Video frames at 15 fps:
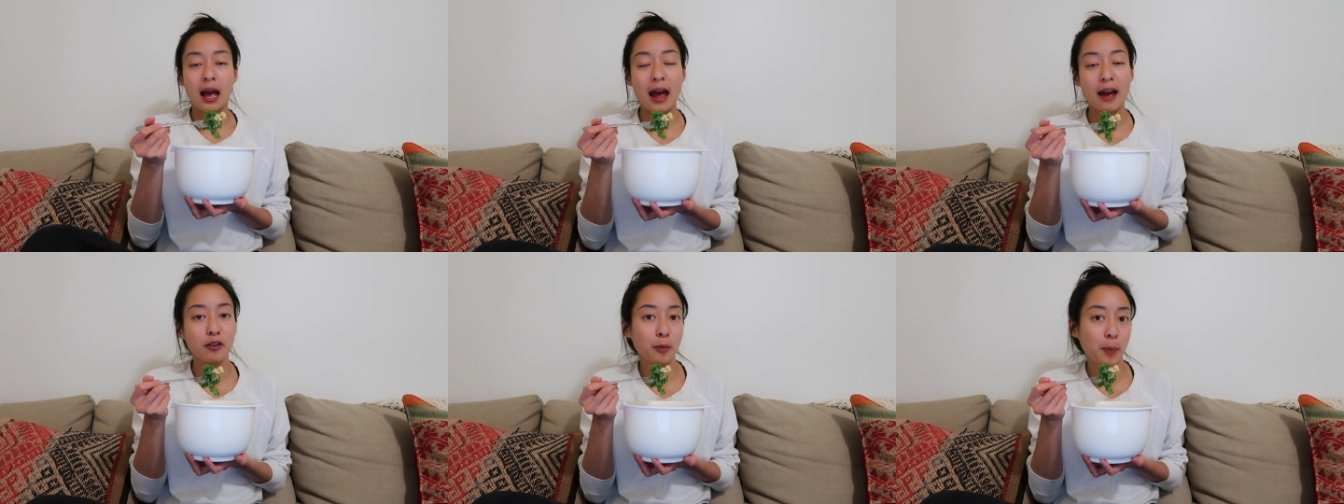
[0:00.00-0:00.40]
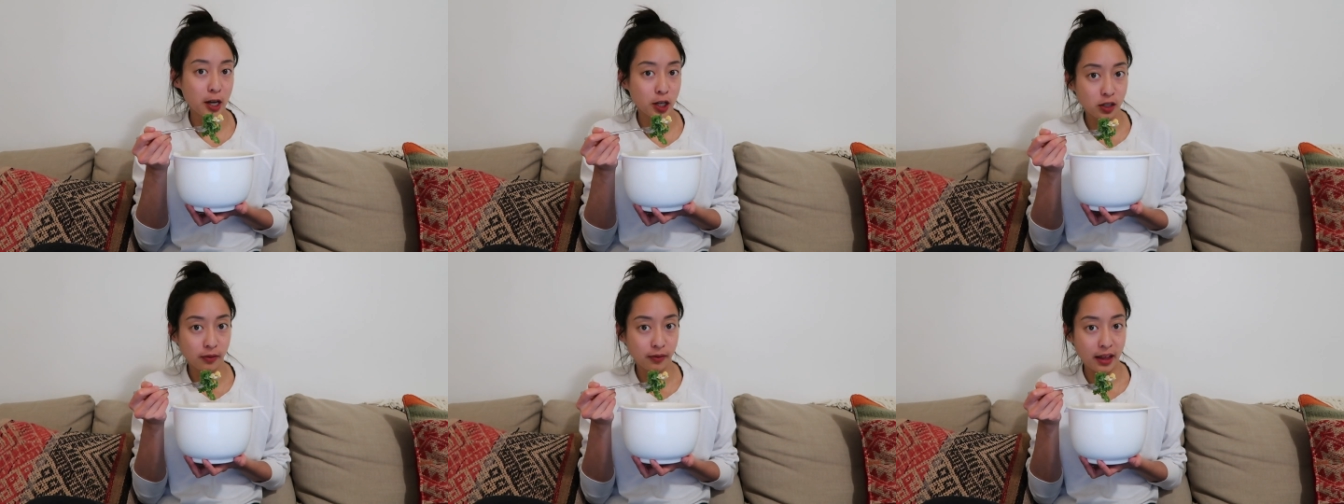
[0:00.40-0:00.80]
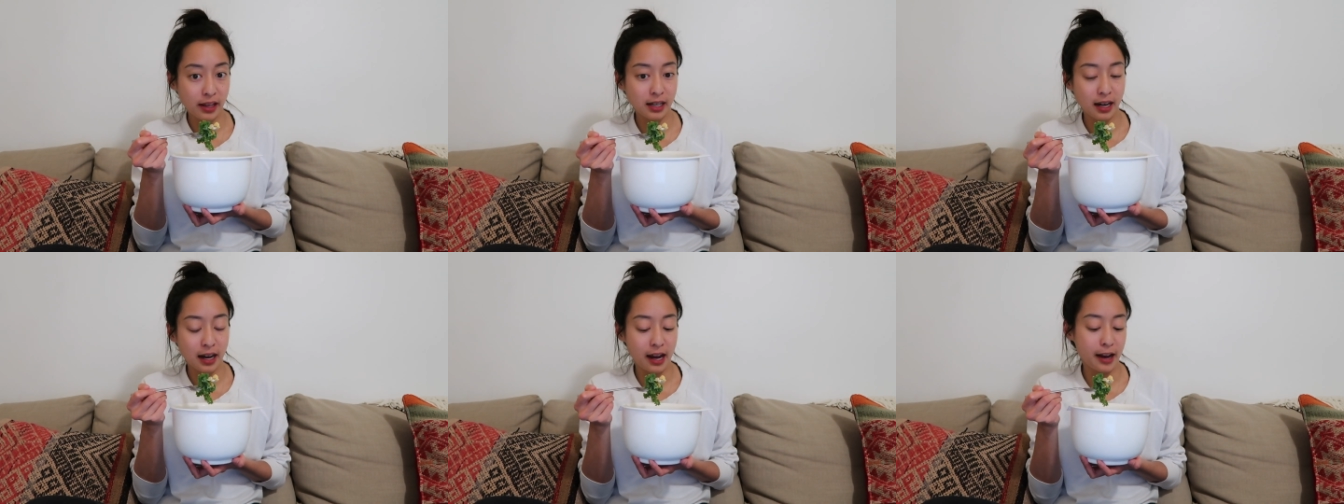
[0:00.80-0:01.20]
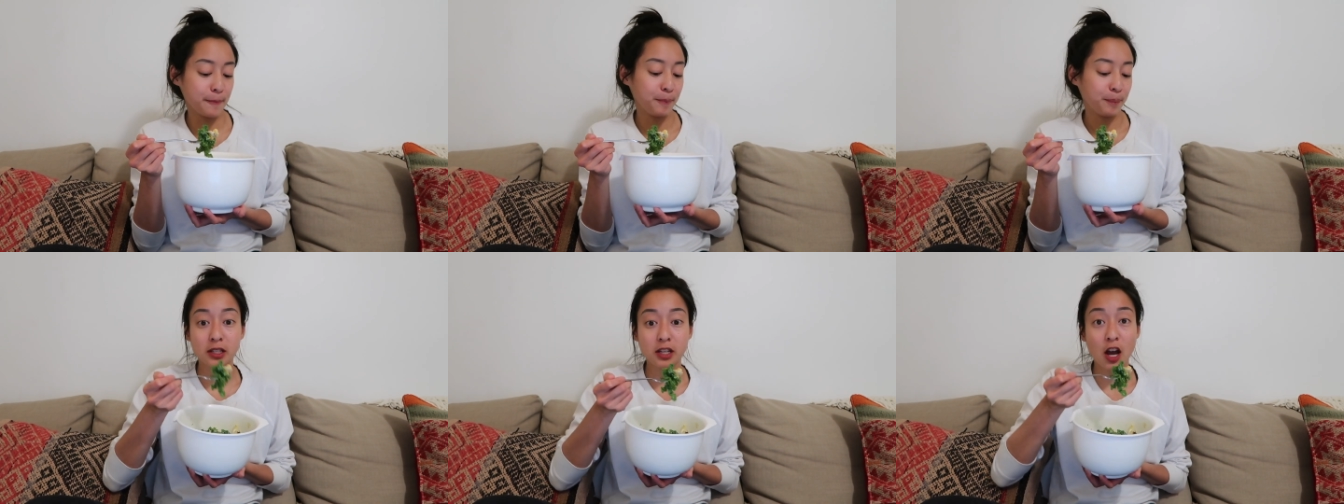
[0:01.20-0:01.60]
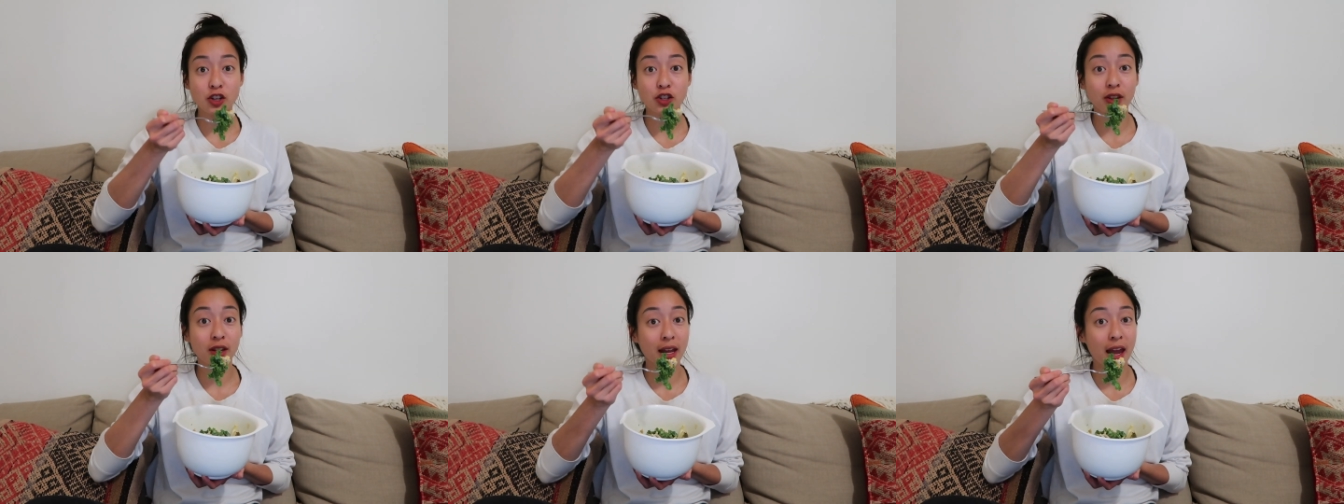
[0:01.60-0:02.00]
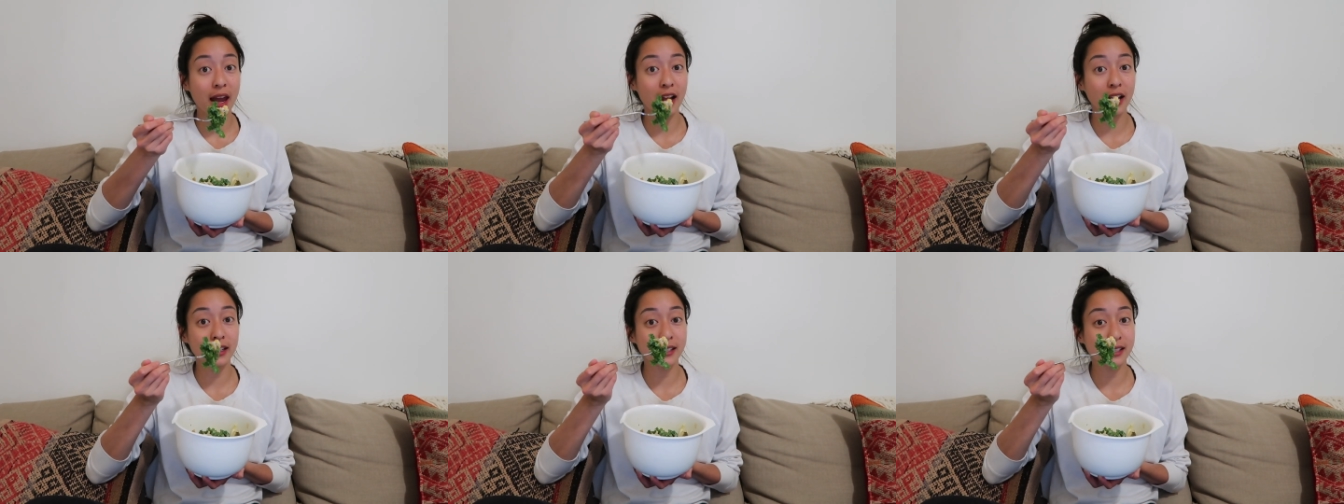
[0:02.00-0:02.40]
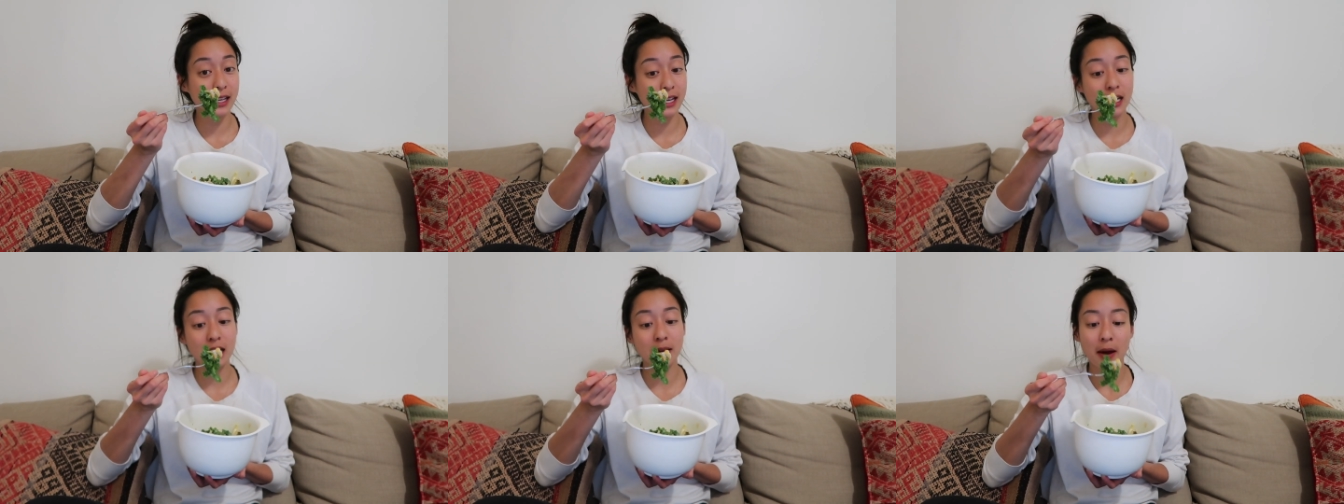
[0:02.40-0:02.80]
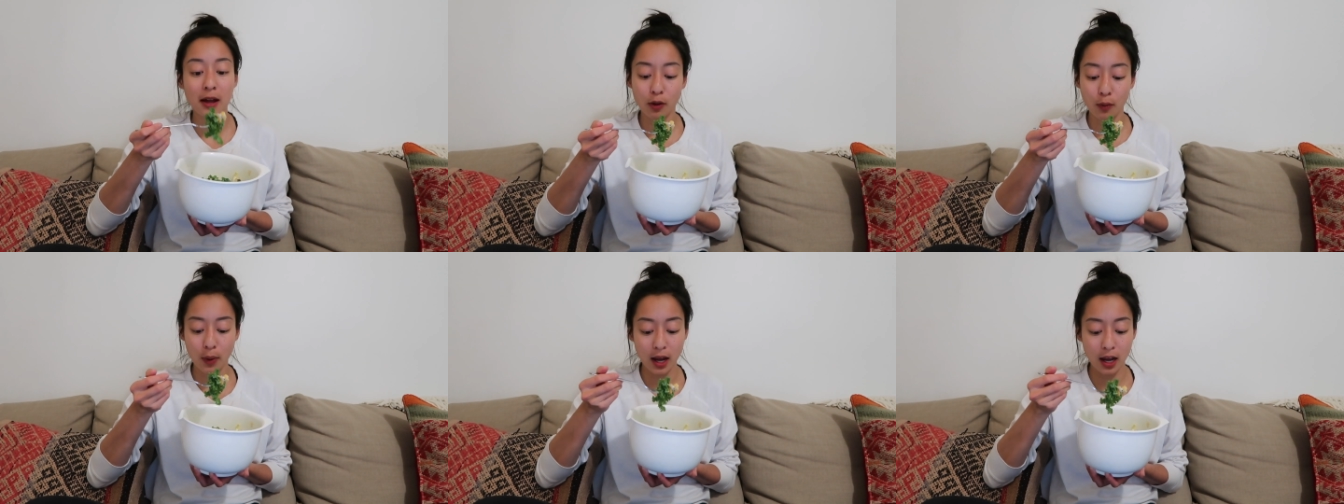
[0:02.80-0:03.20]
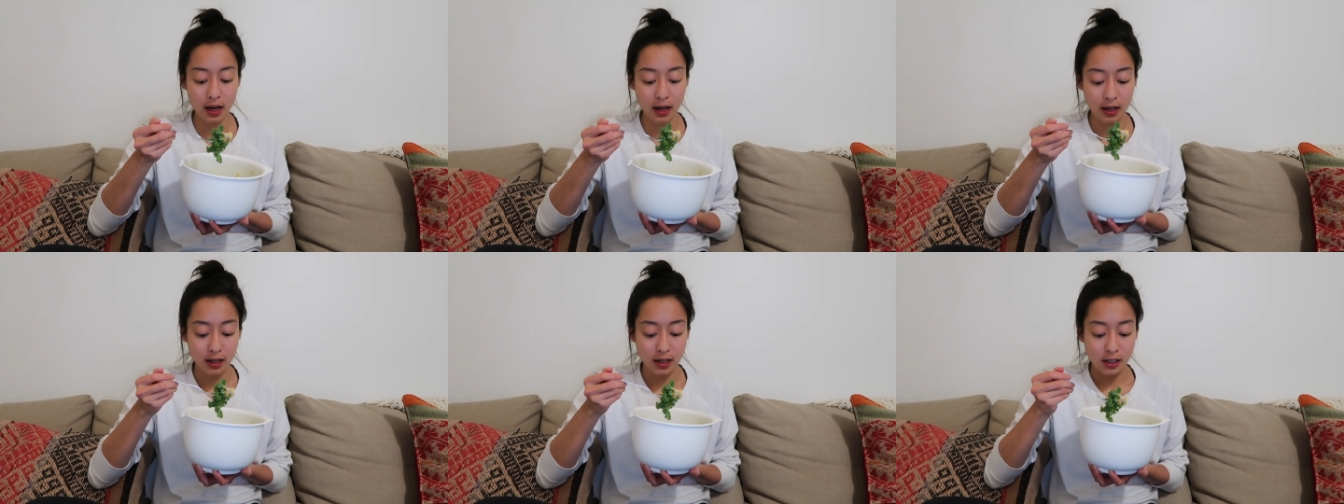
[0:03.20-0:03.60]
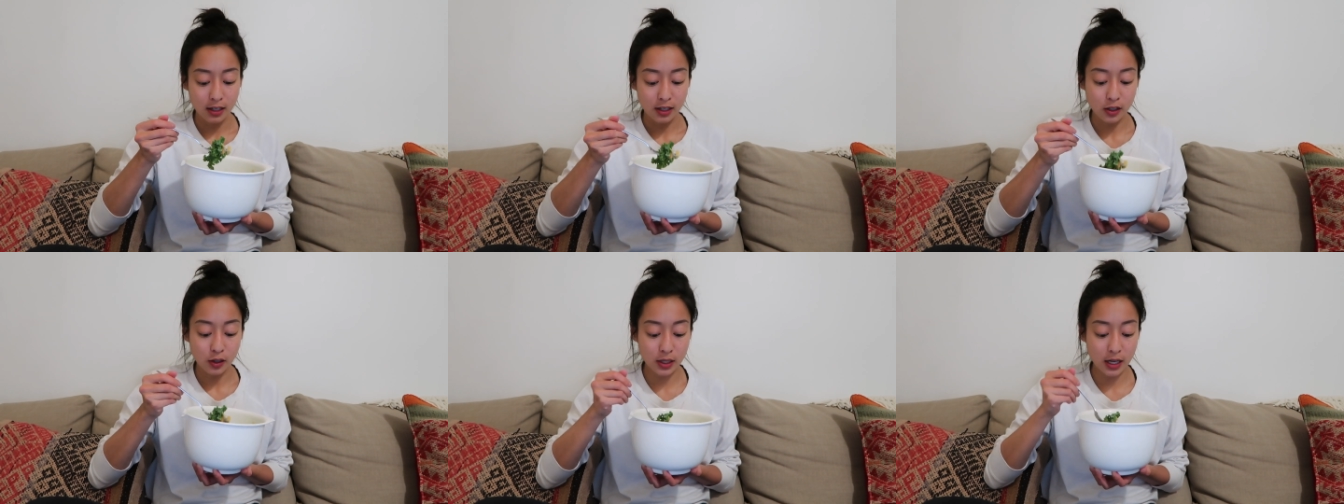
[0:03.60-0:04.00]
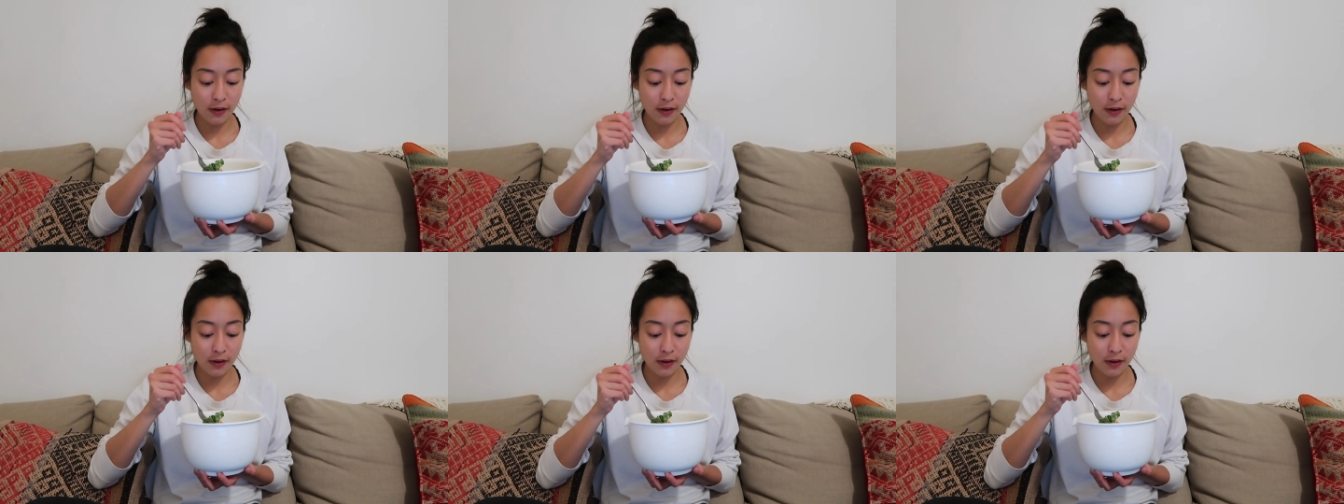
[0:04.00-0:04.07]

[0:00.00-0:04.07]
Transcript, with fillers: I have no patience for that today. Massaging the kale is key, by the way, so